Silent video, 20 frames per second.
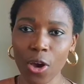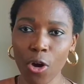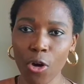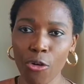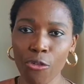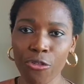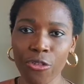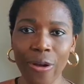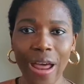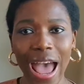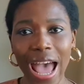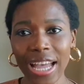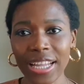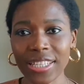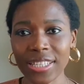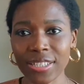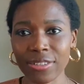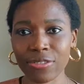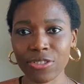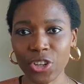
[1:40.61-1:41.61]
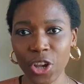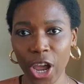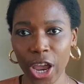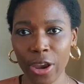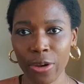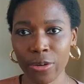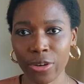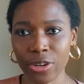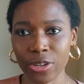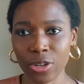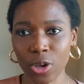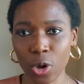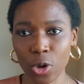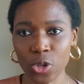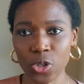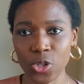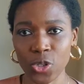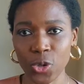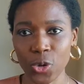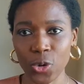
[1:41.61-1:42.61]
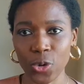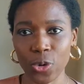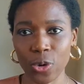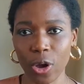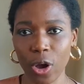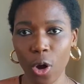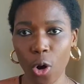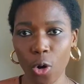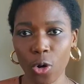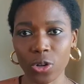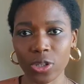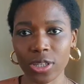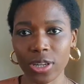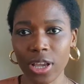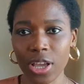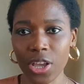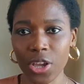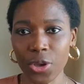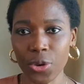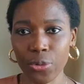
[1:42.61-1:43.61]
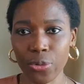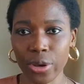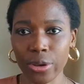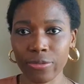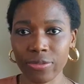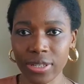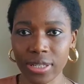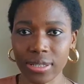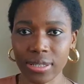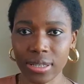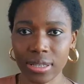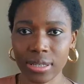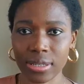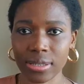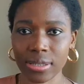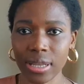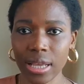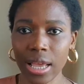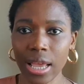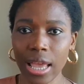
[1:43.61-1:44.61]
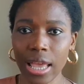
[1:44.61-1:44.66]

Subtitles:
overactive thyroid, also called grave disease,